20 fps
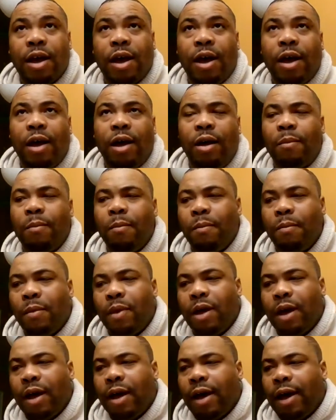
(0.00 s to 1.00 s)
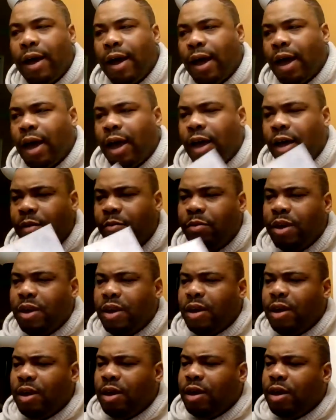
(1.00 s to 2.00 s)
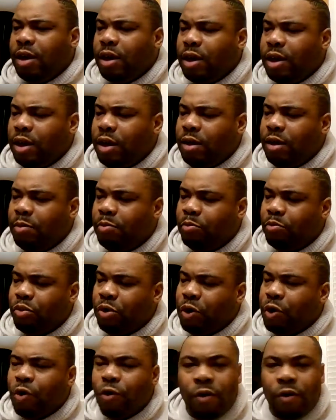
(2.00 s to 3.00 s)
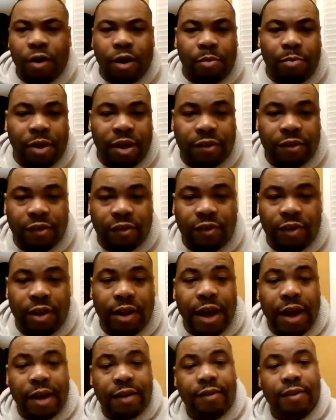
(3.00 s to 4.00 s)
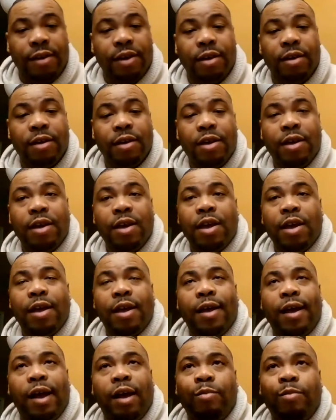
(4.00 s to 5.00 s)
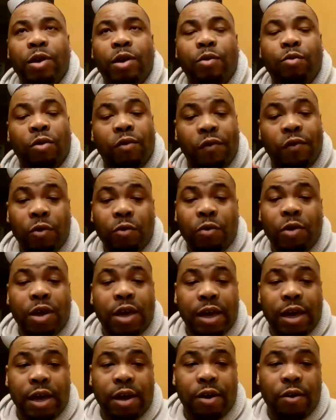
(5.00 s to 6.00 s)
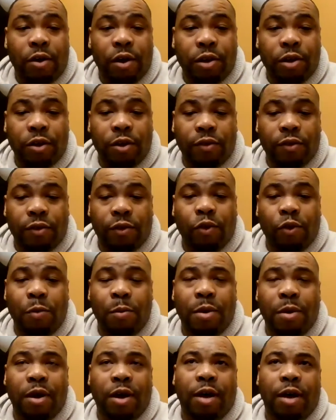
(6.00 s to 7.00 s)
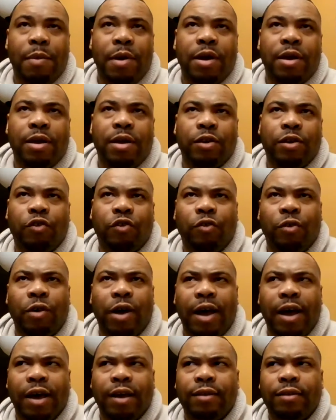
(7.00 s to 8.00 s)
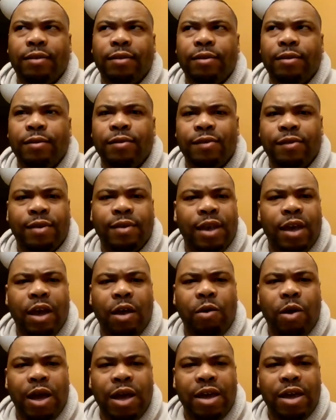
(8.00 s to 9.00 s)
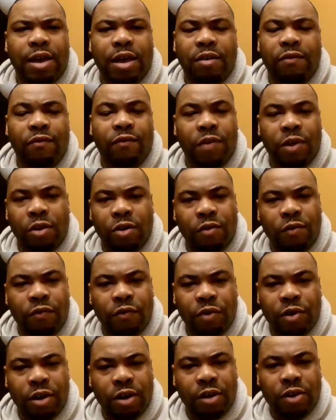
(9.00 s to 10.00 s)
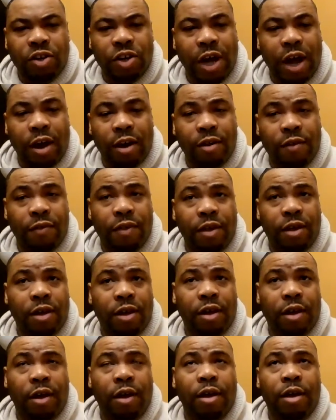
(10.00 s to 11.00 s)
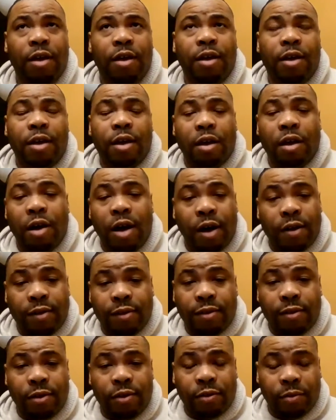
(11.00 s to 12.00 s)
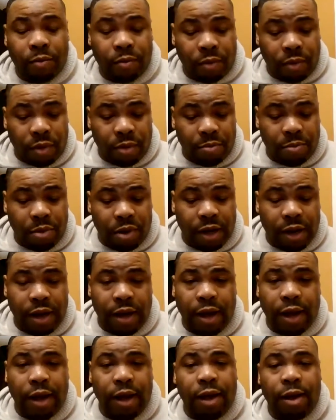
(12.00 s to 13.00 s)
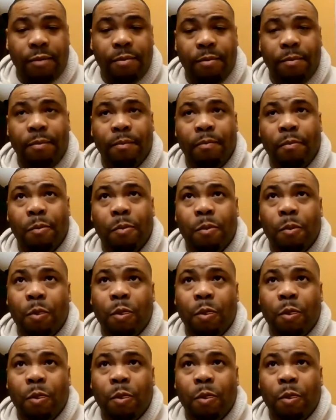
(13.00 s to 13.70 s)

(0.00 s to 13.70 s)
Um, I'll be pre-ordering a PlayStation Classic. I'll be reviewing it here on YouTube. I'm gonna try to see how I can get video footage out of the console, but I'll